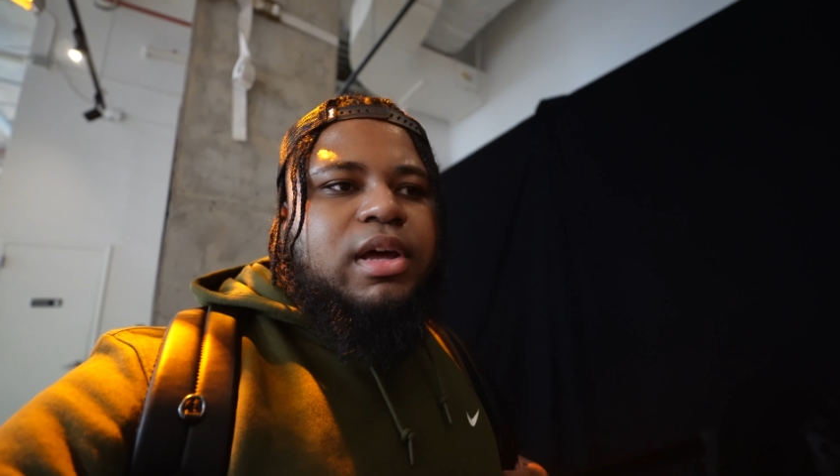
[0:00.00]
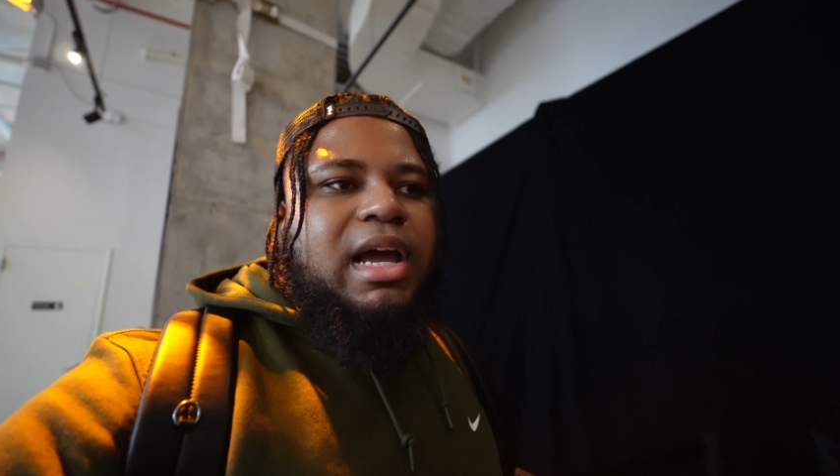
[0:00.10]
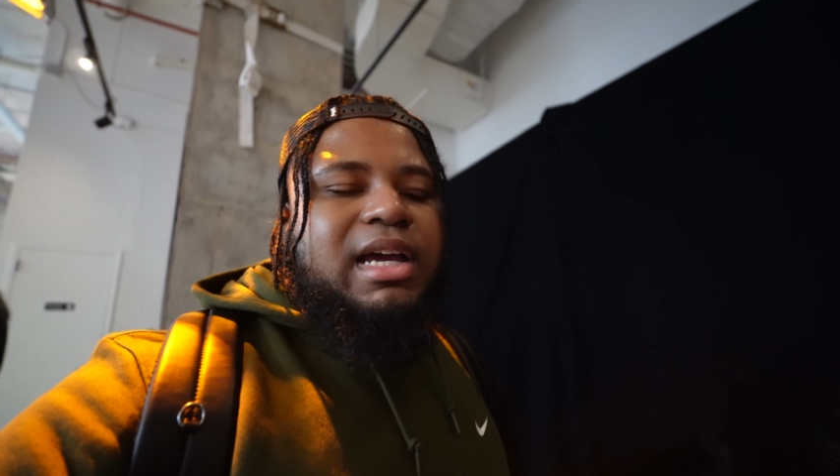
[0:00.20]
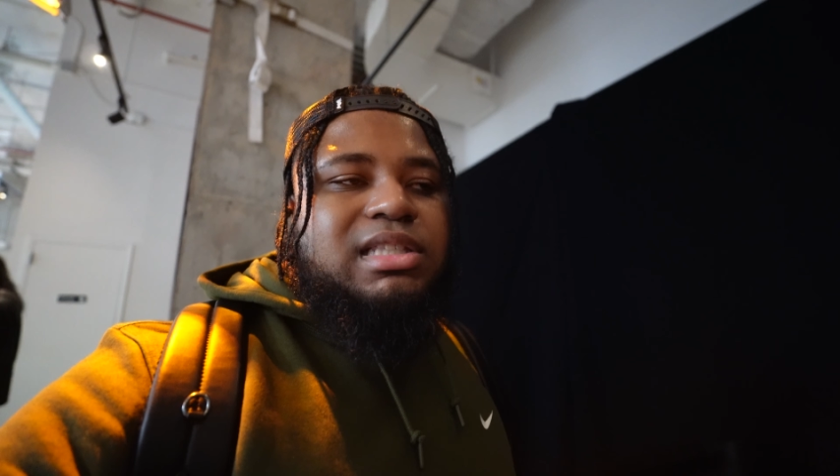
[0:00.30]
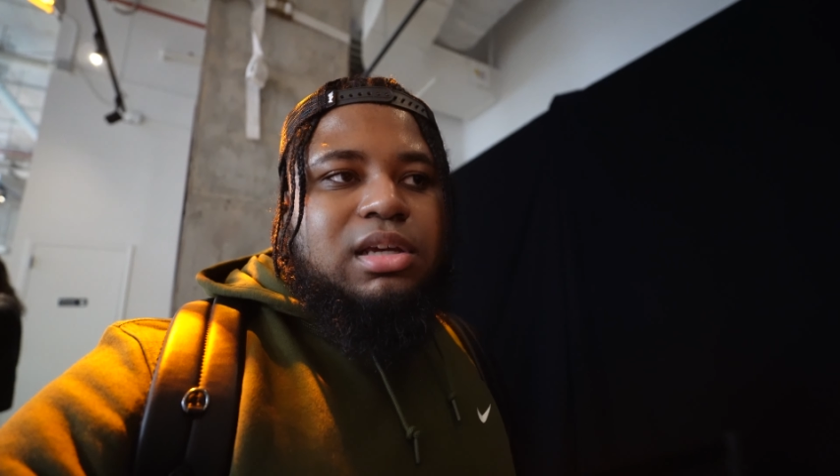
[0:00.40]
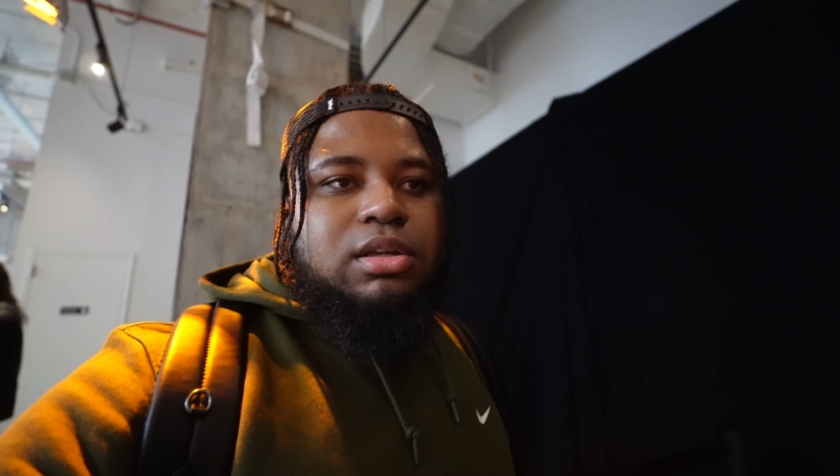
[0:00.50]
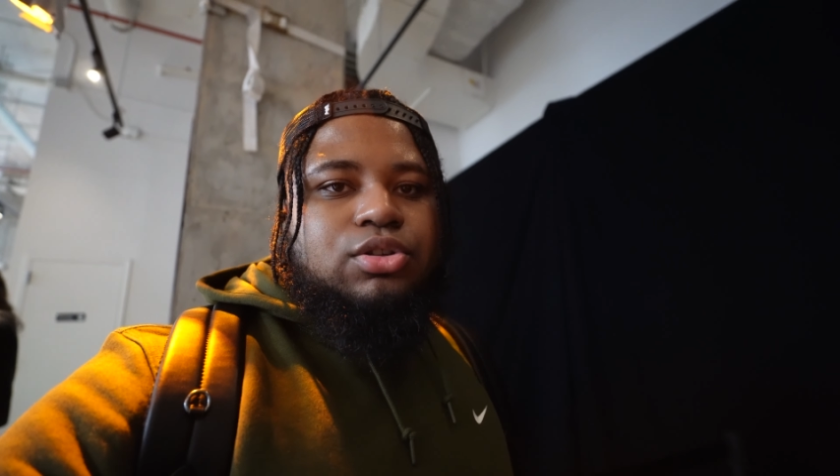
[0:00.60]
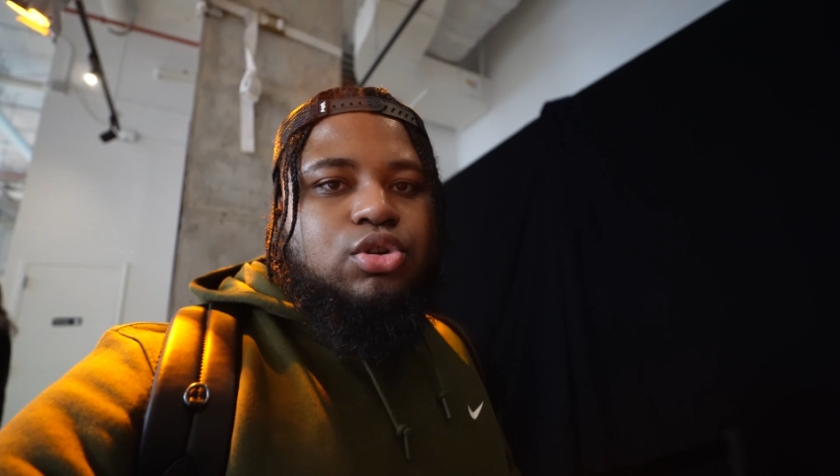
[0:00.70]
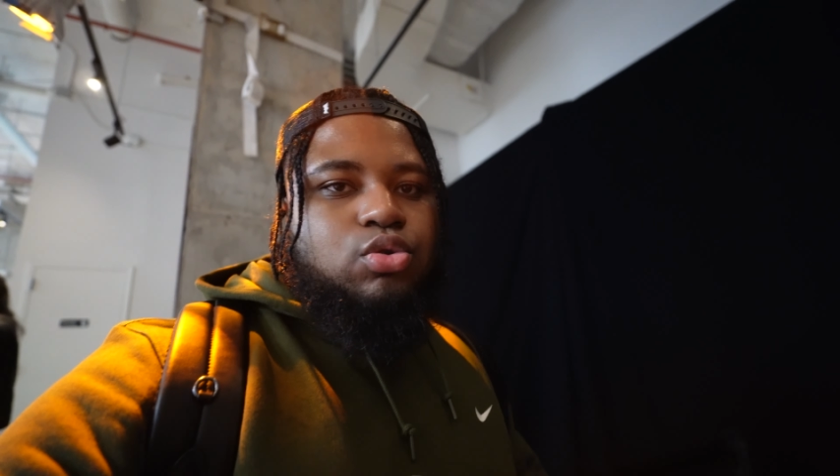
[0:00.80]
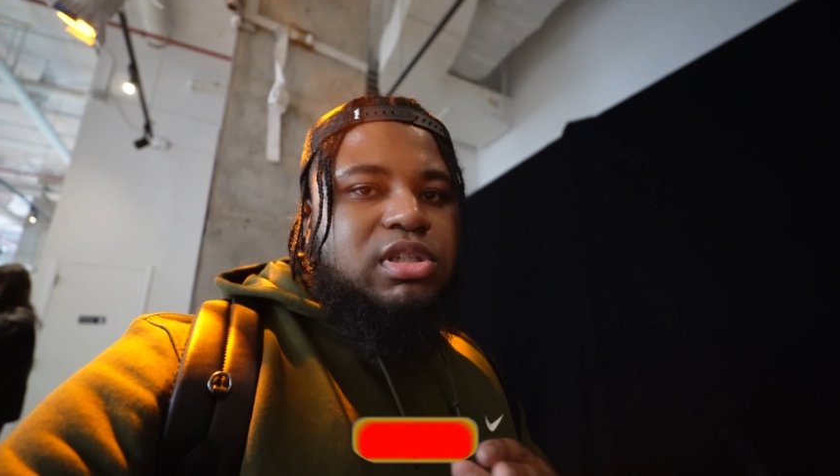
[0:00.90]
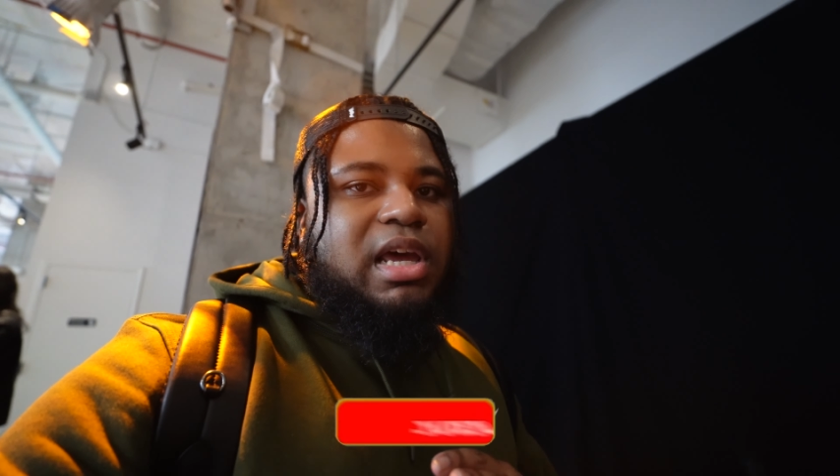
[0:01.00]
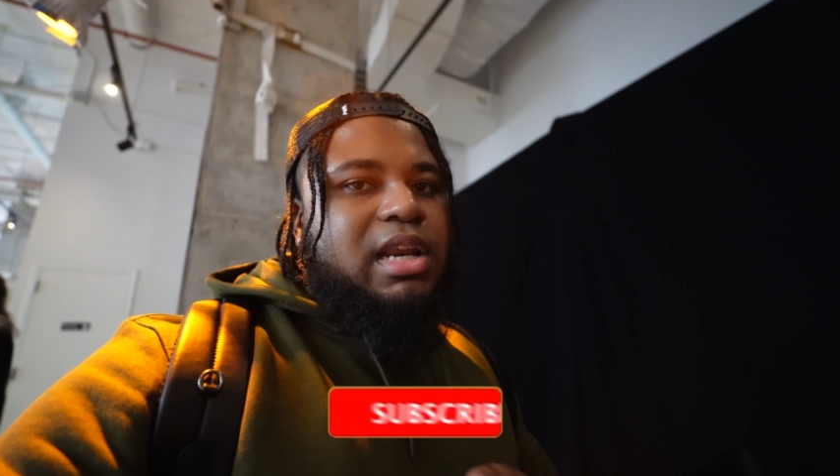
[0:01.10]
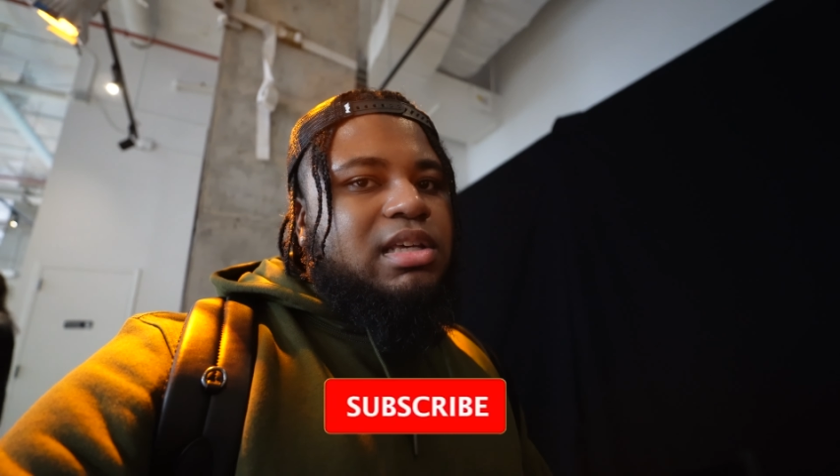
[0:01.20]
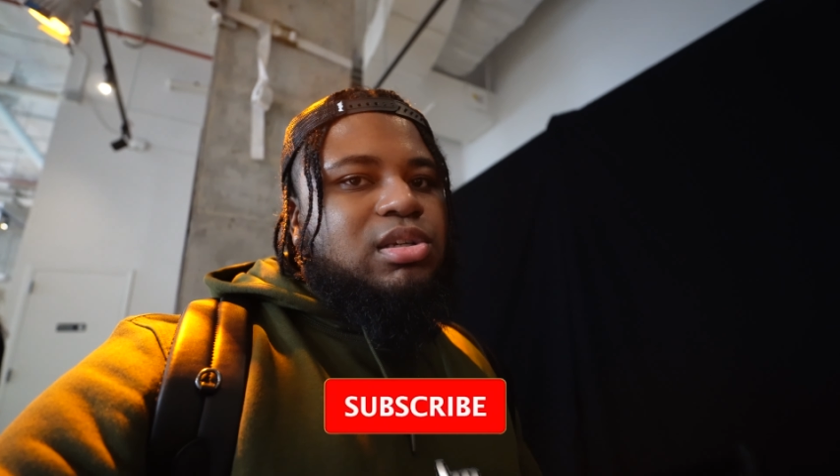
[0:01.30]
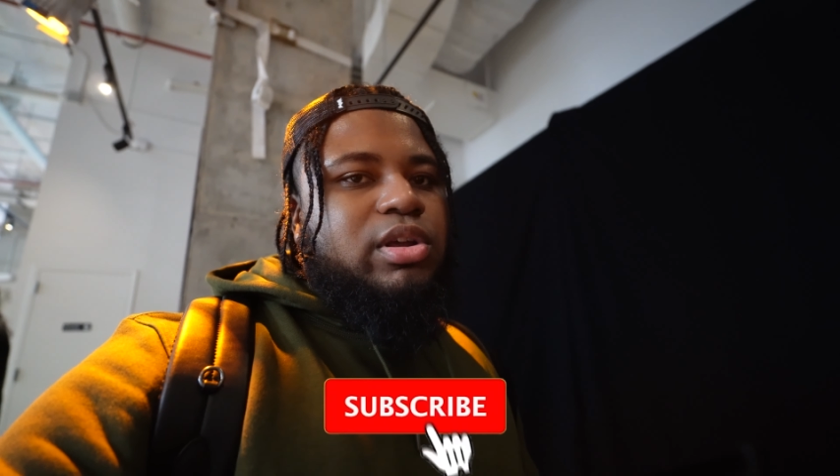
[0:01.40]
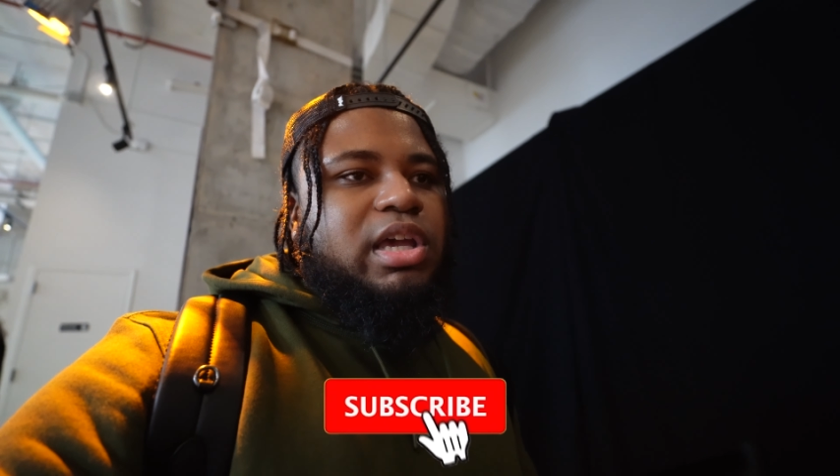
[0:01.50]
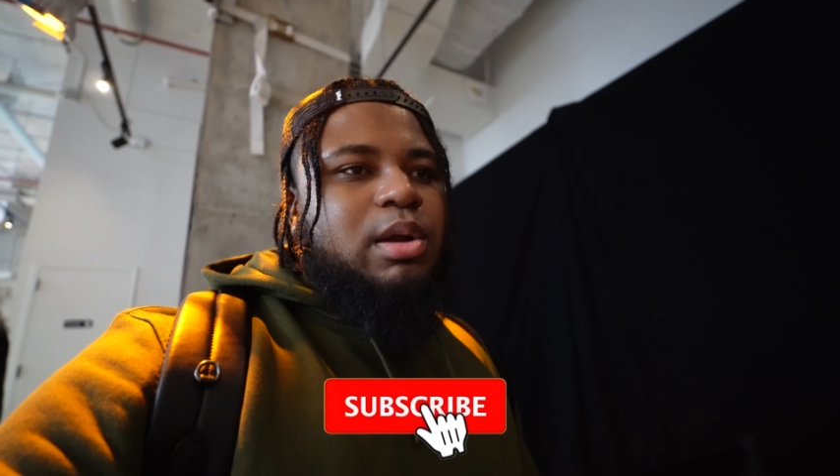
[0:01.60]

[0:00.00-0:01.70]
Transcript: and I get to use any Sony